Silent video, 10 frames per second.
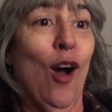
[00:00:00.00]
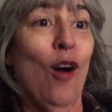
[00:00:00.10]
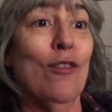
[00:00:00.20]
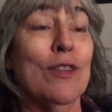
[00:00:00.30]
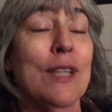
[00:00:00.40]

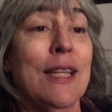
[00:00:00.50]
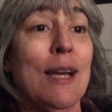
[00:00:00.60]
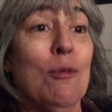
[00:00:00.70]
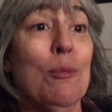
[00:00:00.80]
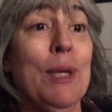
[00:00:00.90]
Hopefully,
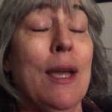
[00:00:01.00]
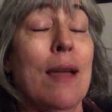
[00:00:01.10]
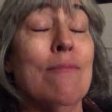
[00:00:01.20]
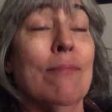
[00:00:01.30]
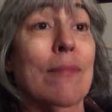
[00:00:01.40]
that will be
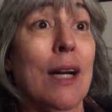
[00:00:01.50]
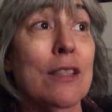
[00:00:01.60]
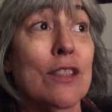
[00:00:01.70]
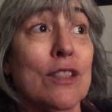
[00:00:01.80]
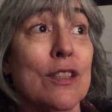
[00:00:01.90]
a
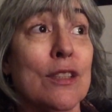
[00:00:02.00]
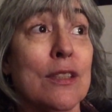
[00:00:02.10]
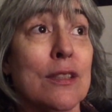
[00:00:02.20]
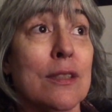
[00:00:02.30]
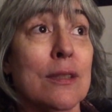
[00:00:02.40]
much
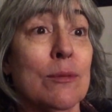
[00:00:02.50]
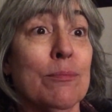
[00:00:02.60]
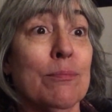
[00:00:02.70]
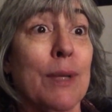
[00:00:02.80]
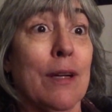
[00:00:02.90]

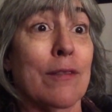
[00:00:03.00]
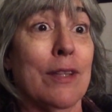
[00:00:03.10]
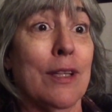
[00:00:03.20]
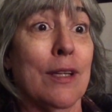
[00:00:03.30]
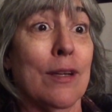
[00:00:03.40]
better
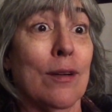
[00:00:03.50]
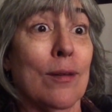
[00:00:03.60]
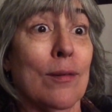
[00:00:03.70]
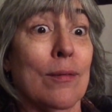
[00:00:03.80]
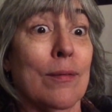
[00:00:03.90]
video
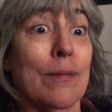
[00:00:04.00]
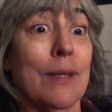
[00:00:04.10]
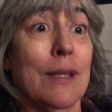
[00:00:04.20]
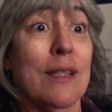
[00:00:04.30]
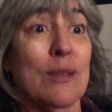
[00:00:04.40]

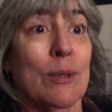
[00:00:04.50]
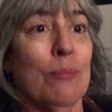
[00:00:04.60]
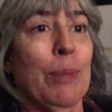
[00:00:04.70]
than this one.